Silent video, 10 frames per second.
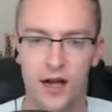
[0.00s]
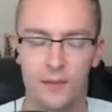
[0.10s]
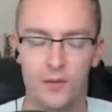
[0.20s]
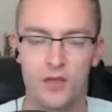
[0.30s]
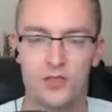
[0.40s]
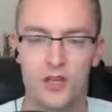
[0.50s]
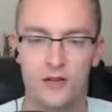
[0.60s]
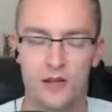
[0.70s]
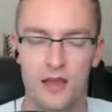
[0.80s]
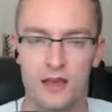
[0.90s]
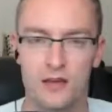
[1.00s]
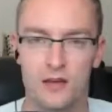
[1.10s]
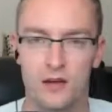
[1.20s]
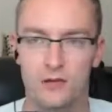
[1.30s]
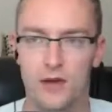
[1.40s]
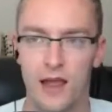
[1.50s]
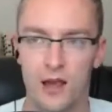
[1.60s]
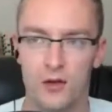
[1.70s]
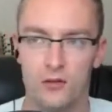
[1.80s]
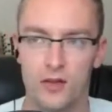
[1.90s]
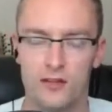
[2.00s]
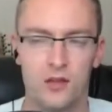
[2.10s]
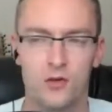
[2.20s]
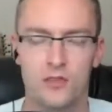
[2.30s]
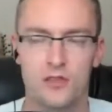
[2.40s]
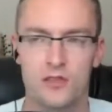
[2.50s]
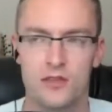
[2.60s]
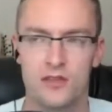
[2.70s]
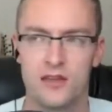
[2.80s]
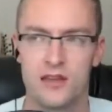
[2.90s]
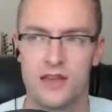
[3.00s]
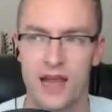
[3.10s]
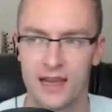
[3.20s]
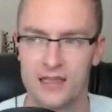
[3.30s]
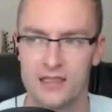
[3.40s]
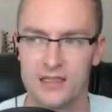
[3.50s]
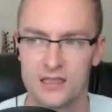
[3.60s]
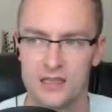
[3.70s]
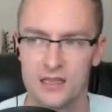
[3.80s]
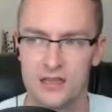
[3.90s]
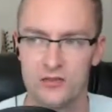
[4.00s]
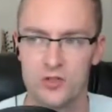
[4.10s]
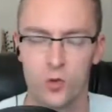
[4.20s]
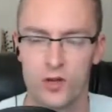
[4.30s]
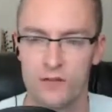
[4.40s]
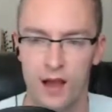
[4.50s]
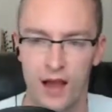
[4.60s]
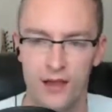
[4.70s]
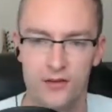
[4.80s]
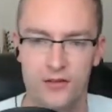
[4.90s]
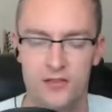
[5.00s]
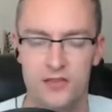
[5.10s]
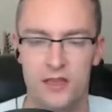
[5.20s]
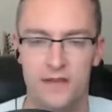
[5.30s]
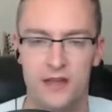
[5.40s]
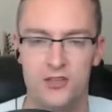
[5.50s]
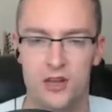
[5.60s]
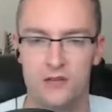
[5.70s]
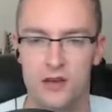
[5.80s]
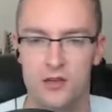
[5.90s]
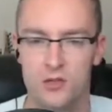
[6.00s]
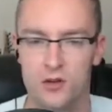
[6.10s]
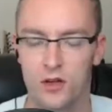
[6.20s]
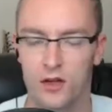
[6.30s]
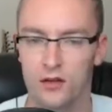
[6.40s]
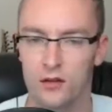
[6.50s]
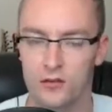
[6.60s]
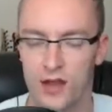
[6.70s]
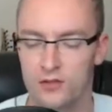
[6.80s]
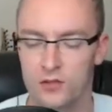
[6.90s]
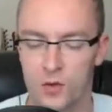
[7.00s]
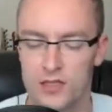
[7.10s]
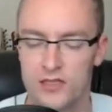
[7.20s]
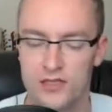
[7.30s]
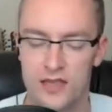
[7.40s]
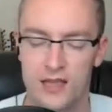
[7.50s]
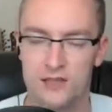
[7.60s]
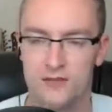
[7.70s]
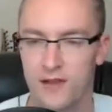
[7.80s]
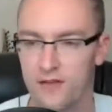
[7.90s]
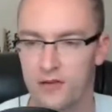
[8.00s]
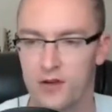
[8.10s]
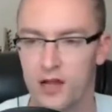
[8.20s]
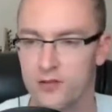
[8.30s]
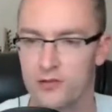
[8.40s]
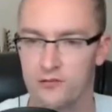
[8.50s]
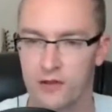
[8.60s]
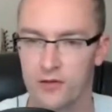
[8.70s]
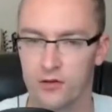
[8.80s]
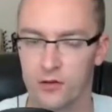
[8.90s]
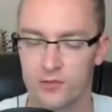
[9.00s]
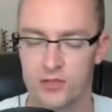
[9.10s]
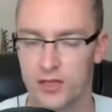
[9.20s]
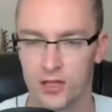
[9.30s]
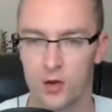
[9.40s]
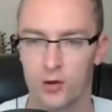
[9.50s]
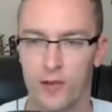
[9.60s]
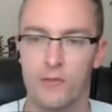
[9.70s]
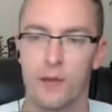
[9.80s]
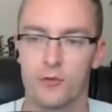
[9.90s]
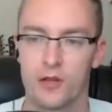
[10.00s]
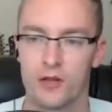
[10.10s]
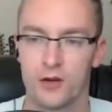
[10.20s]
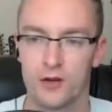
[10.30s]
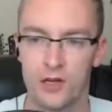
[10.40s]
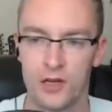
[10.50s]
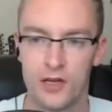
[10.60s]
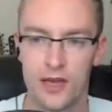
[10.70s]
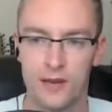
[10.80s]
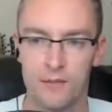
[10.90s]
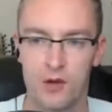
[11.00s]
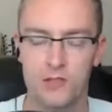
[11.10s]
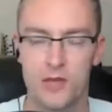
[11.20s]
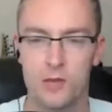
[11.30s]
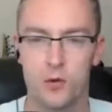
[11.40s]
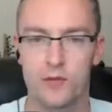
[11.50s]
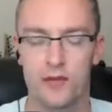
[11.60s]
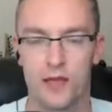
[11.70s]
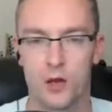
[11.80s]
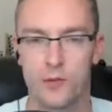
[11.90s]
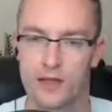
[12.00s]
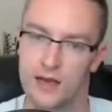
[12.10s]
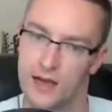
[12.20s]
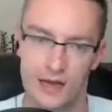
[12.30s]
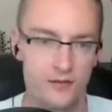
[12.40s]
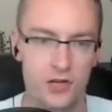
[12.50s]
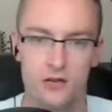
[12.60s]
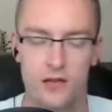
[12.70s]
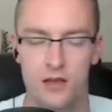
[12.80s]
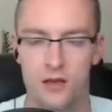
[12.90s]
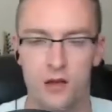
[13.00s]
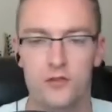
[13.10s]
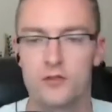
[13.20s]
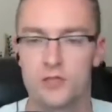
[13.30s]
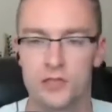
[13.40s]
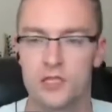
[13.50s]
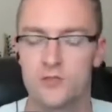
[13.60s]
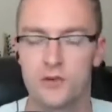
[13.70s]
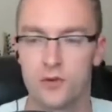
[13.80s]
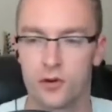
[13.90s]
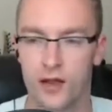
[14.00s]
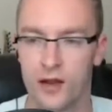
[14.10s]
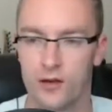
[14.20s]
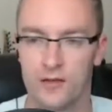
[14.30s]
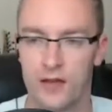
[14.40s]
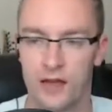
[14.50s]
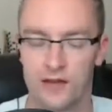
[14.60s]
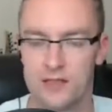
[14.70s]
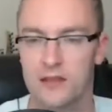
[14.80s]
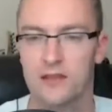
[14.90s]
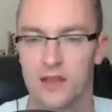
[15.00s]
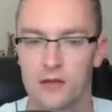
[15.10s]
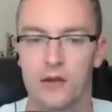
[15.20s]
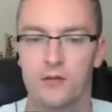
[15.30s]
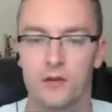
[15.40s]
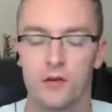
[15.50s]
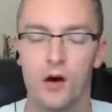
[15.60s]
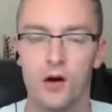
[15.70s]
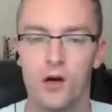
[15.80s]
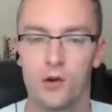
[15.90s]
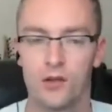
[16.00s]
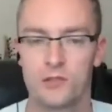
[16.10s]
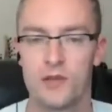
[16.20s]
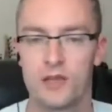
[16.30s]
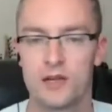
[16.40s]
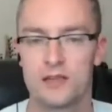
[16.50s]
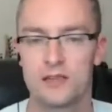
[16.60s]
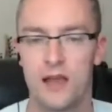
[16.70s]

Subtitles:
We had generated around, I think it was 19 or 20 buyers, and that generated around $26,500 in revenue. I'm just like going by memory here. And most people would be like, oh my God, I've generated hundreds of leads before and I don't even have a tenth of that revenue. Well, it's because